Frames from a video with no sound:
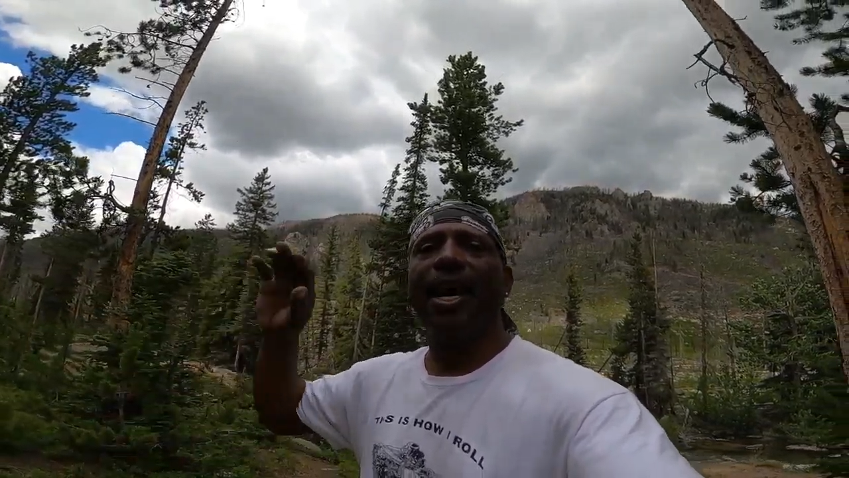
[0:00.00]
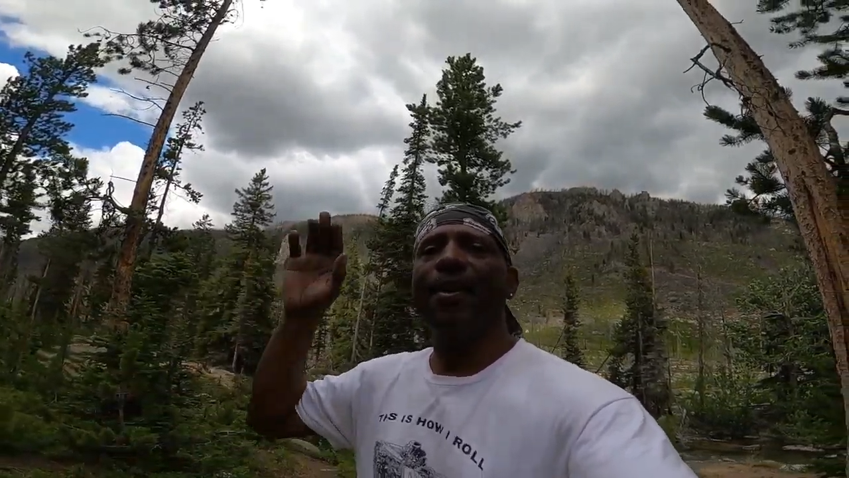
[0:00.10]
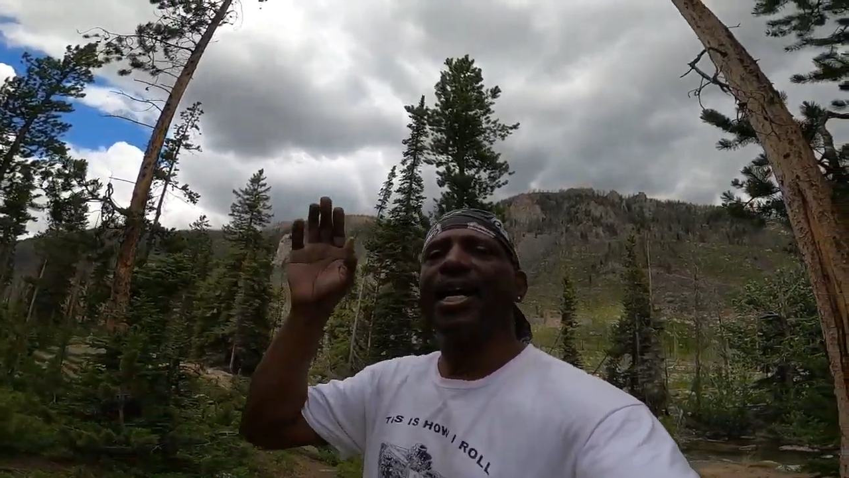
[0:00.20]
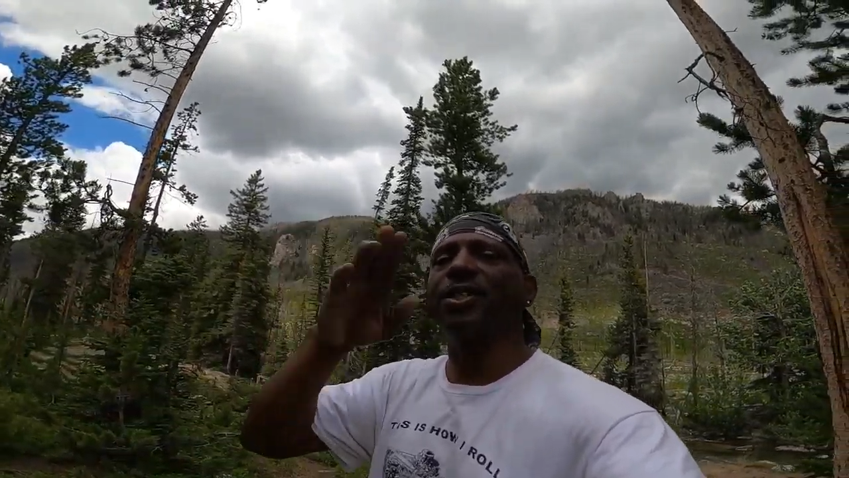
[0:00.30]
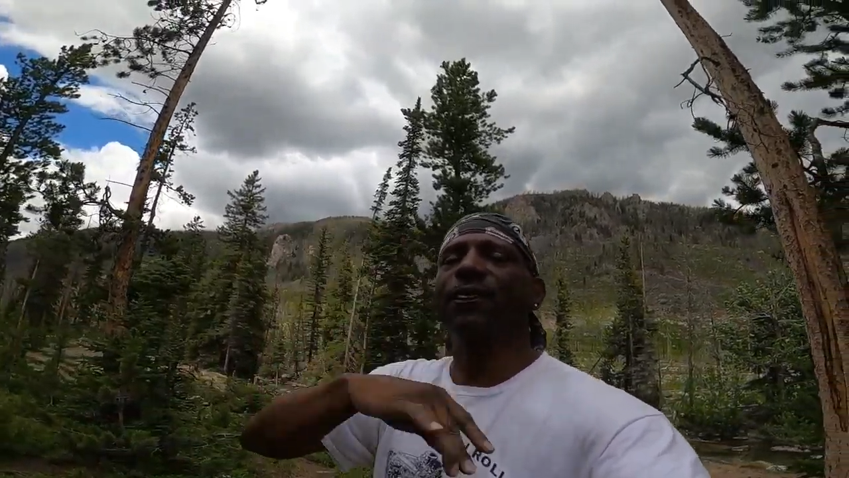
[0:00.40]

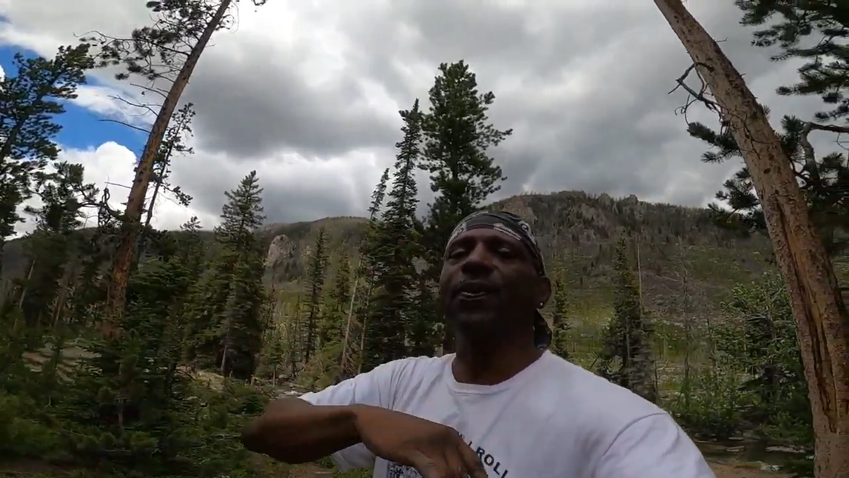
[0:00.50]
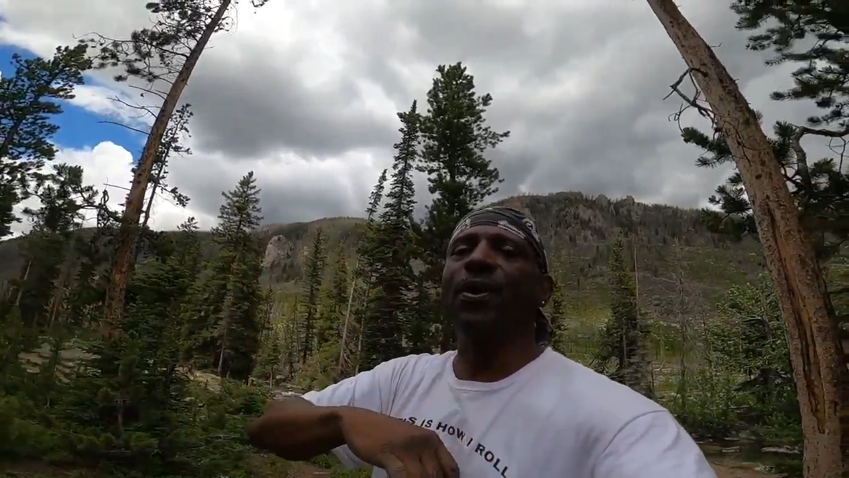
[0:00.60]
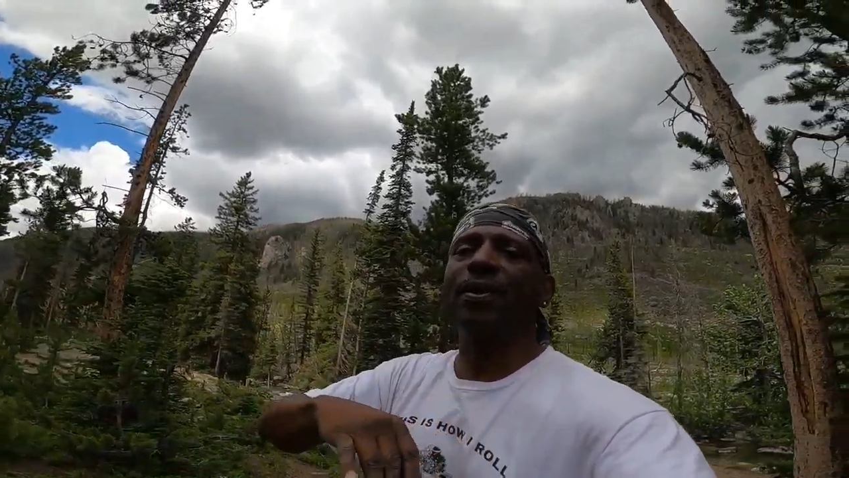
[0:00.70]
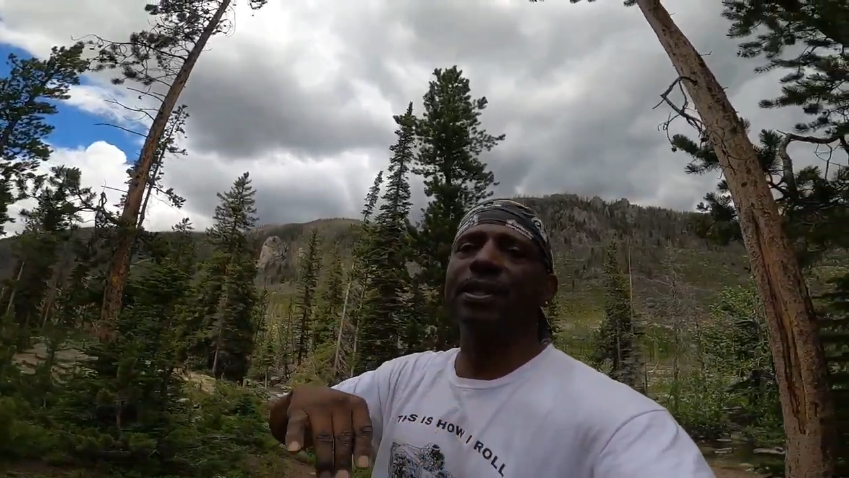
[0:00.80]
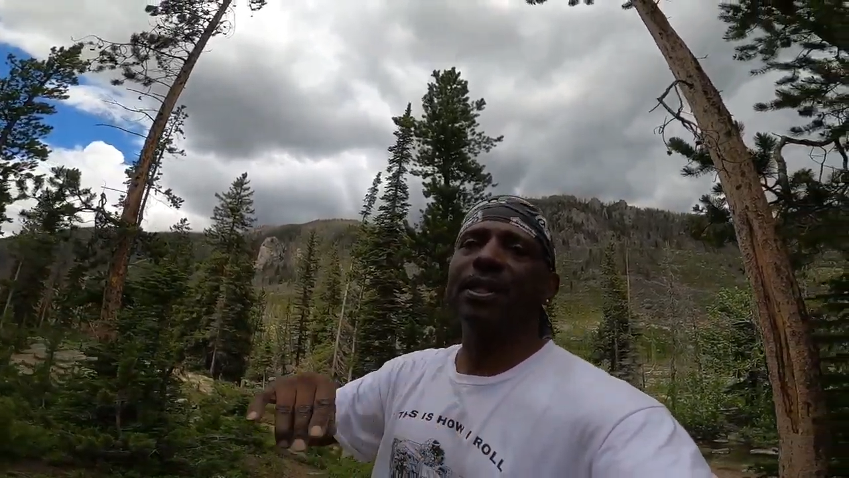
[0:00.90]
Sierra national
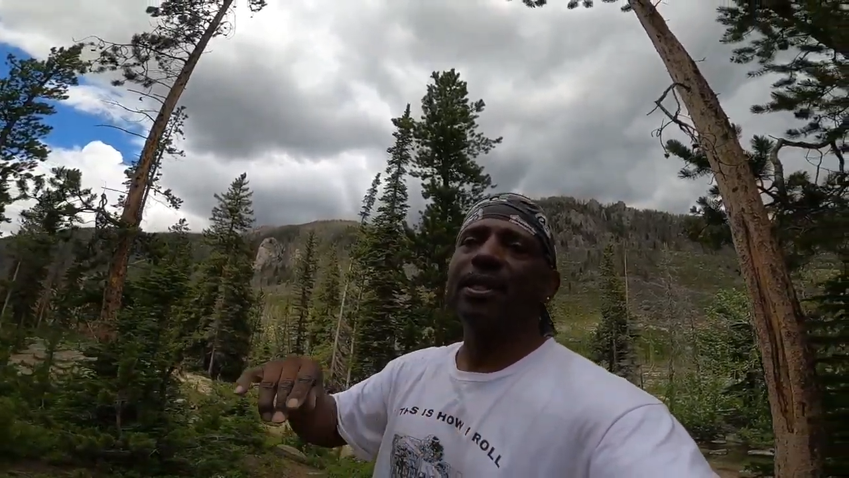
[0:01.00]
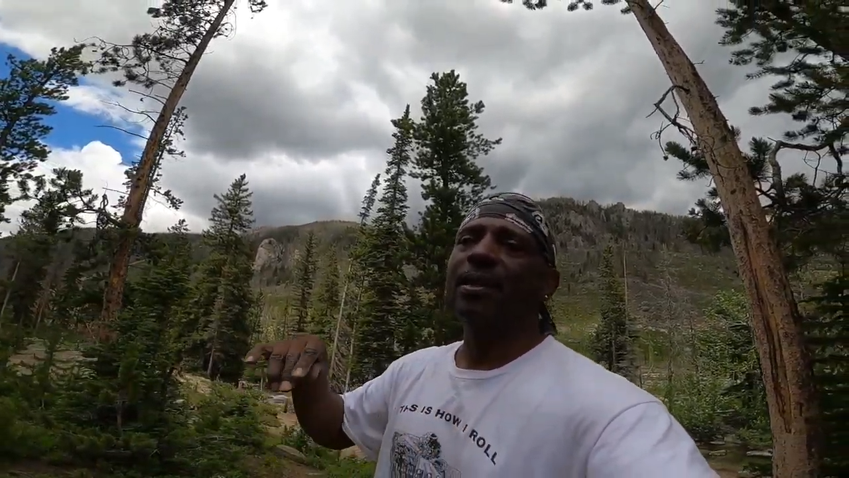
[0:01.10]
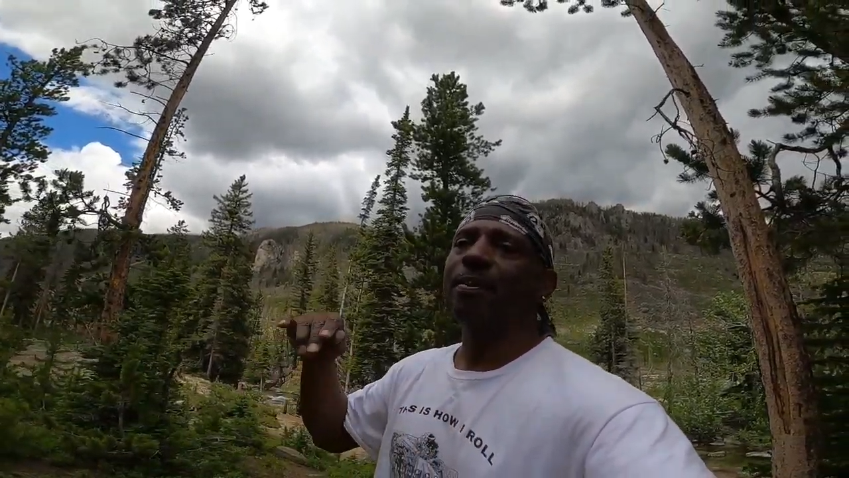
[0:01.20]
forest.